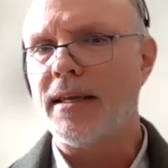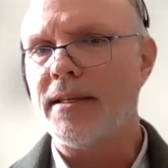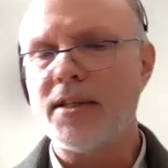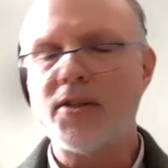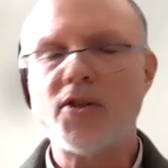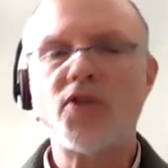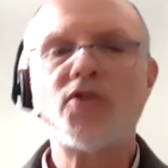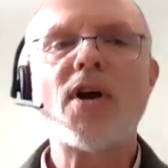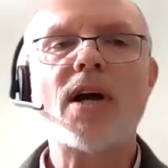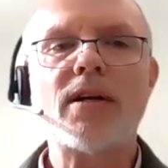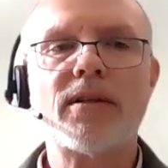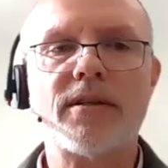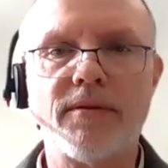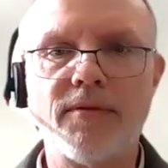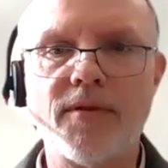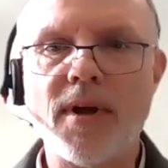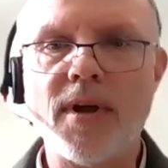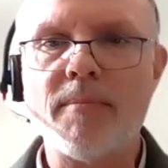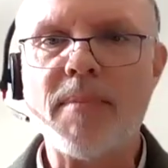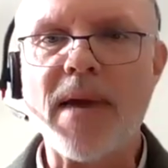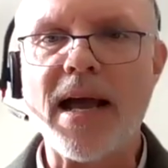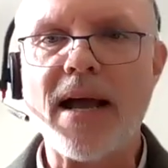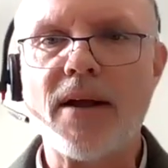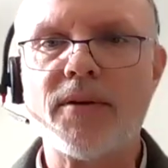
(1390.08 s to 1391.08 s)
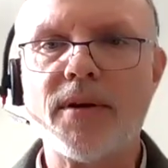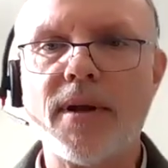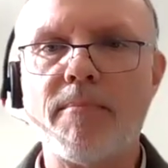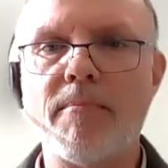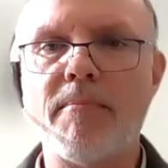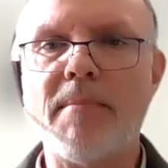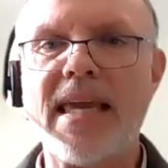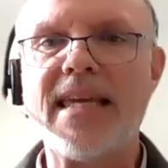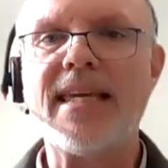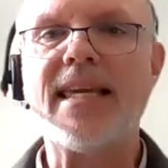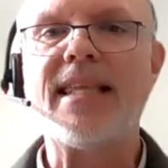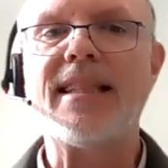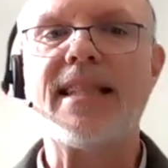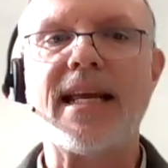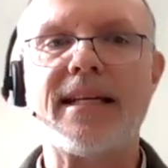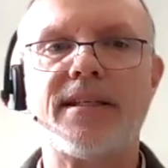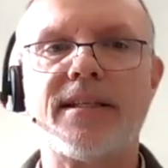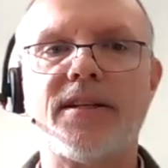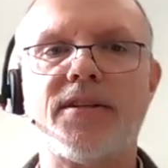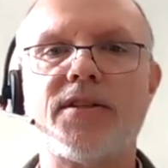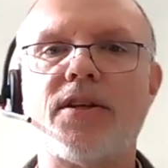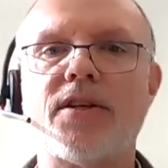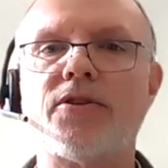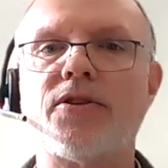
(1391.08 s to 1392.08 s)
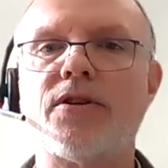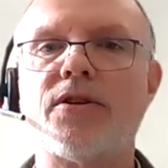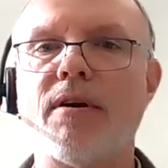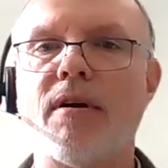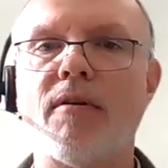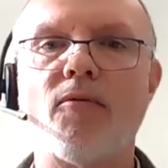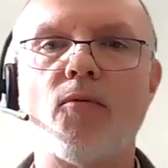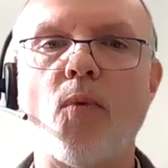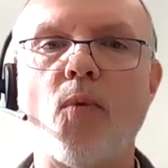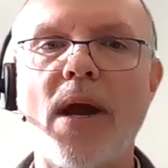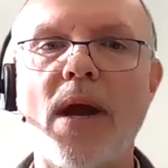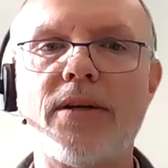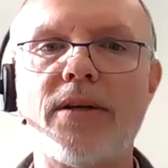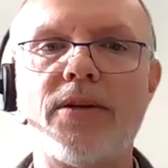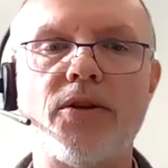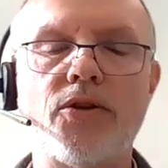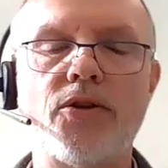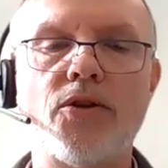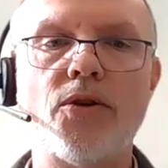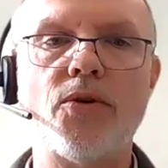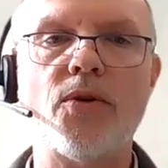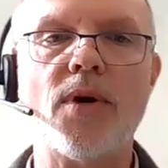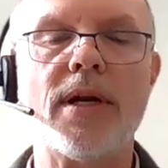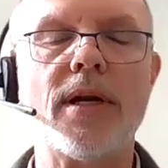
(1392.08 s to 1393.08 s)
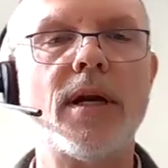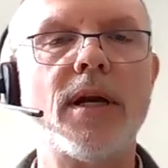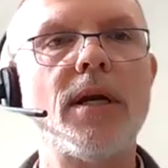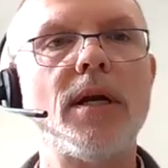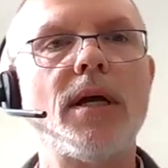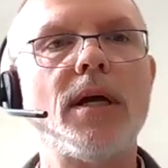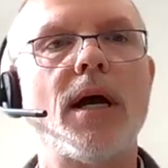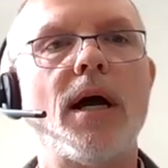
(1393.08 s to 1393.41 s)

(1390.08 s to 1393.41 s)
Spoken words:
is instructive about making that decision of when to do it.